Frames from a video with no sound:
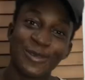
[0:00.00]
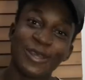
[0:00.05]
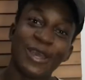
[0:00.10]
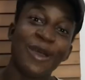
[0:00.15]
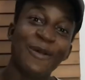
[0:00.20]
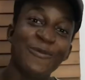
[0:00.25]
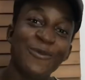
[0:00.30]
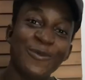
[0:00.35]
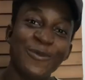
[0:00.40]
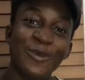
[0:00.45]

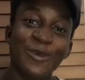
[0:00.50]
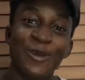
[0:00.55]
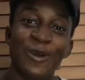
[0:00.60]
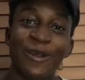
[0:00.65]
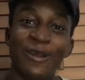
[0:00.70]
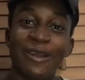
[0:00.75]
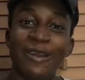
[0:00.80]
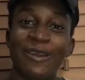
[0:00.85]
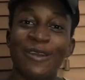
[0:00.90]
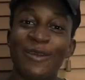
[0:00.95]
yeah, moving
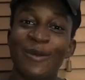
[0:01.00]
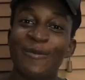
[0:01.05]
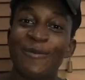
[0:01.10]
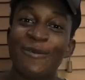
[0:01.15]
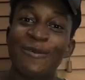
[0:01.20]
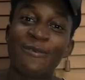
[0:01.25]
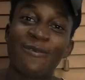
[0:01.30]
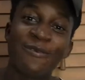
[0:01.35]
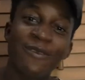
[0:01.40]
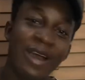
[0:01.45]
on.
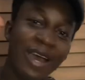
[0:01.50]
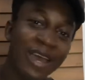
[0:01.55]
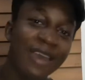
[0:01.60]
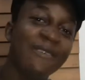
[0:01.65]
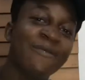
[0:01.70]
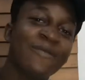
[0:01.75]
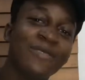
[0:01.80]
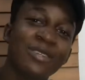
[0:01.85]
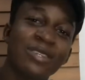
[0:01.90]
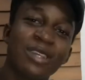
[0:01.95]
Number
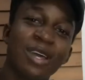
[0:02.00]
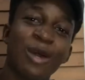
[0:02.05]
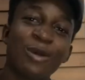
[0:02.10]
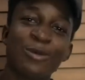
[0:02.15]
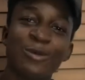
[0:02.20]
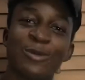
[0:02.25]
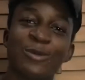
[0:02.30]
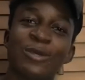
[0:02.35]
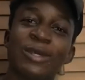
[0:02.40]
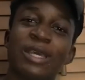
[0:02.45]
5 is how
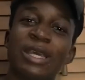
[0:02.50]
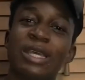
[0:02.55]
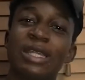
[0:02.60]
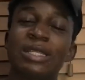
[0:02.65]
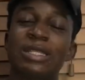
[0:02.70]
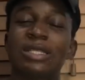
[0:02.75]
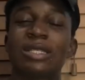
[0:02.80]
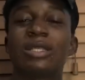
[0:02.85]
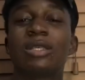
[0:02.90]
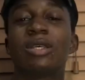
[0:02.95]
to
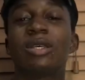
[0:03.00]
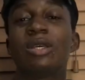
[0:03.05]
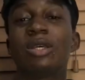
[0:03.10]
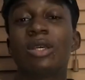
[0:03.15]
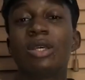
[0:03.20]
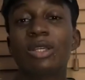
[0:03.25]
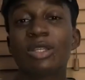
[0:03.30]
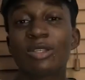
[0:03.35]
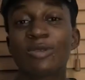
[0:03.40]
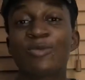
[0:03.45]
get
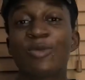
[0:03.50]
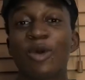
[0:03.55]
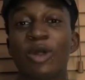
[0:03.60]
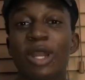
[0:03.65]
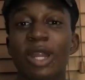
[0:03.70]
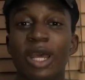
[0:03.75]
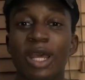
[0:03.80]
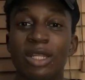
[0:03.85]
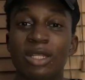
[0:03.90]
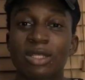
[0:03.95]

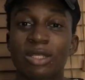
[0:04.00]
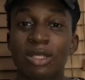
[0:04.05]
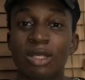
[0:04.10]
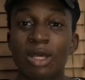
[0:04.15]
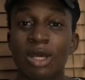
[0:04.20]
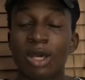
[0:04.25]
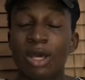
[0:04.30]
spotlights.